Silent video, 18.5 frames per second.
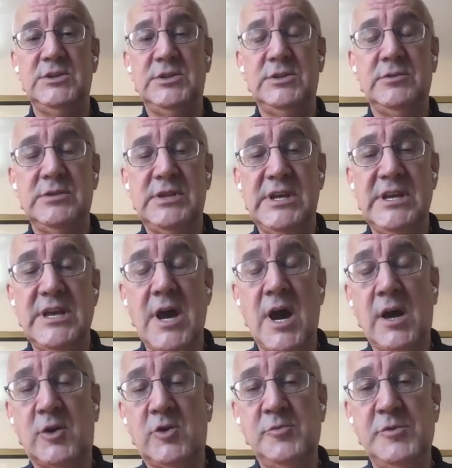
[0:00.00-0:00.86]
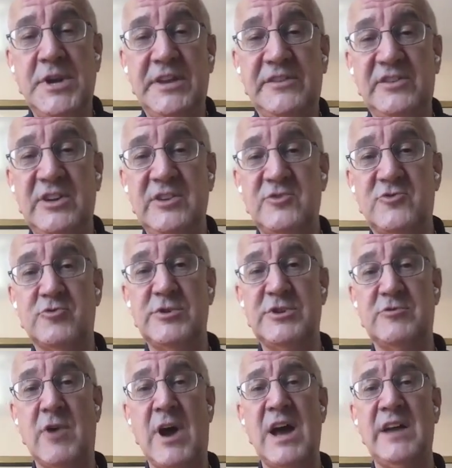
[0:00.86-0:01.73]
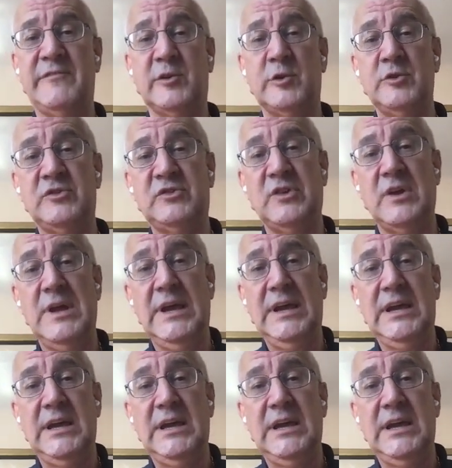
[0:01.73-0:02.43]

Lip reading: to the Kubernetes entry drivers,